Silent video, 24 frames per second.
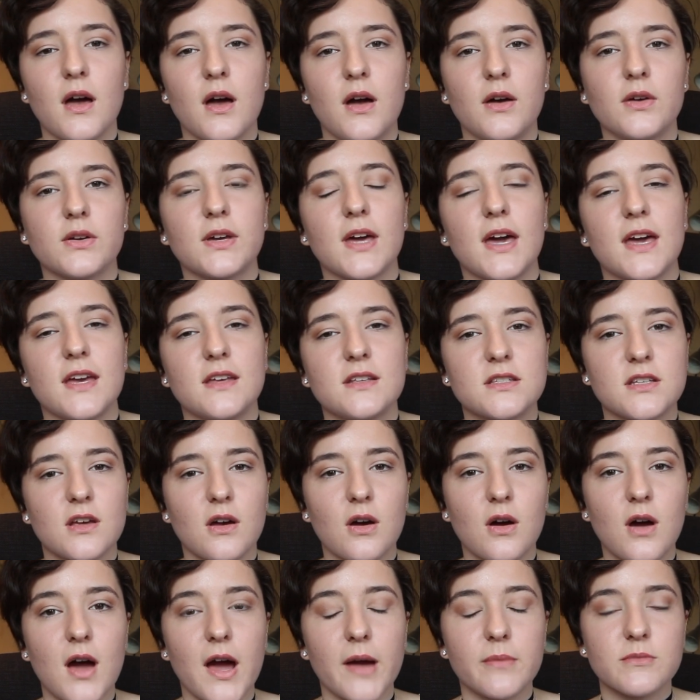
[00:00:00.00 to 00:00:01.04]
Okay, so
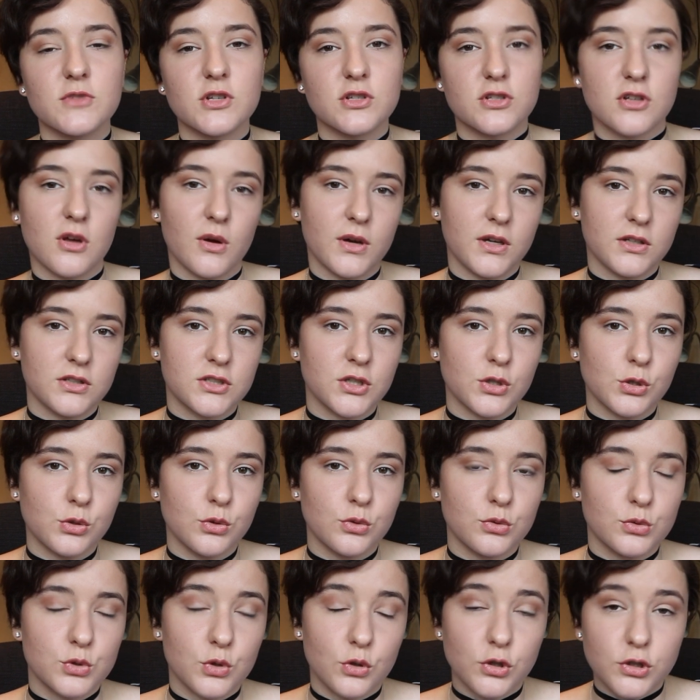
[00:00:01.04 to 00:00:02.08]
I'm just going
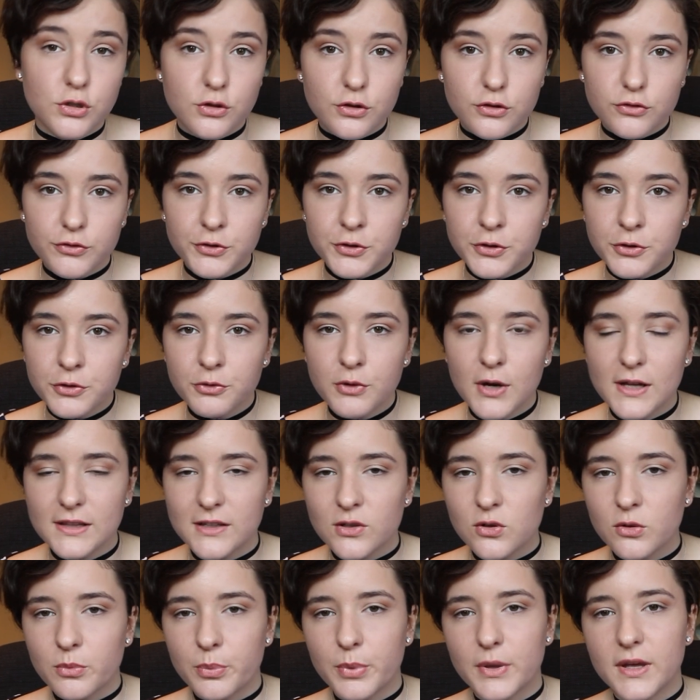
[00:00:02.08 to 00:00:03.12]
to talk you through a
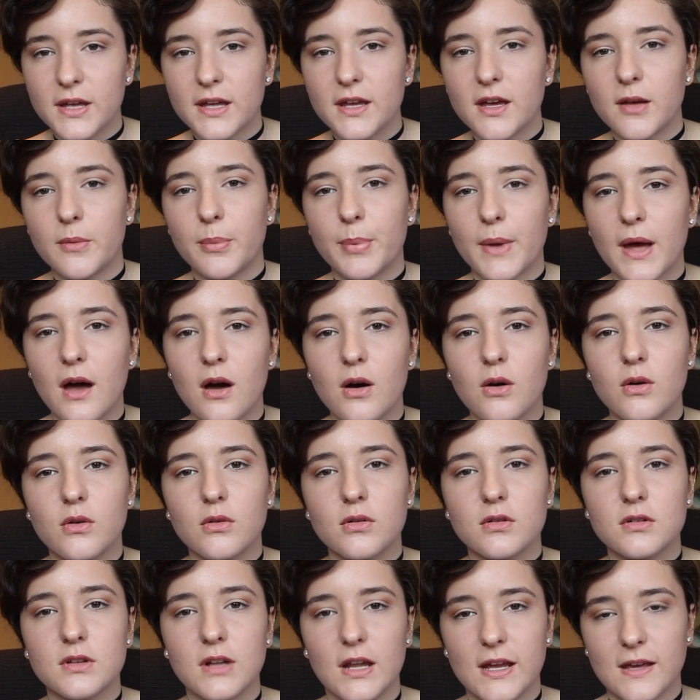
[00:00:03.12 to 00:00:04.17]
little bit
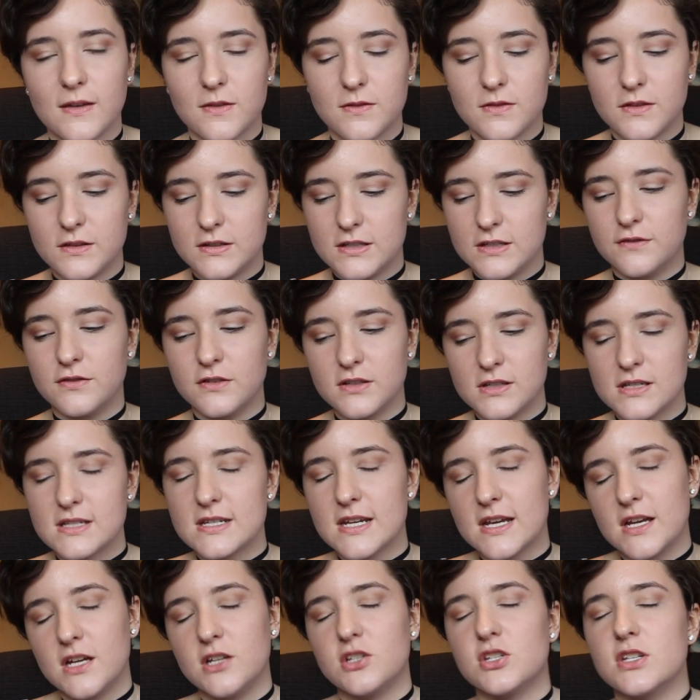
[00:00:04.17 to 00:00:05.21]
about like the different
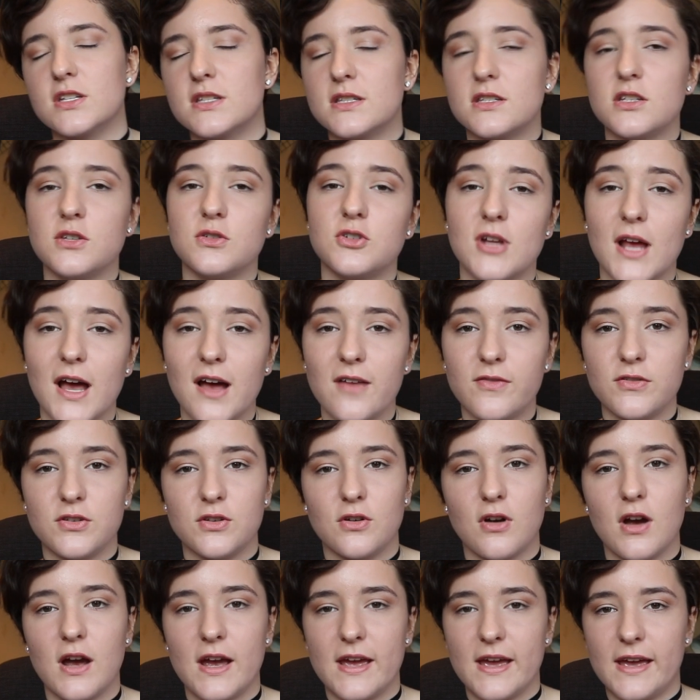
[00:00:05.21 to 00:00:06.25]
stages you should have in
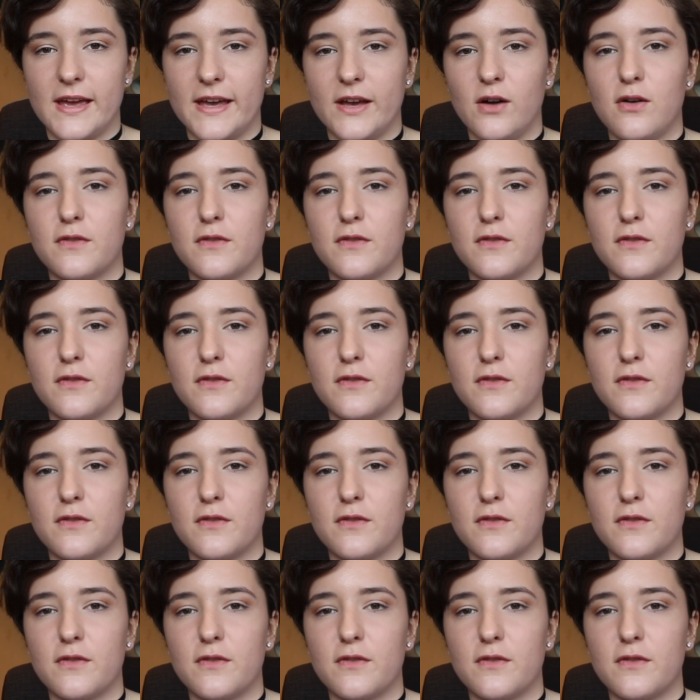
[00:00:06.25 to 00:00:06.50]
your IA.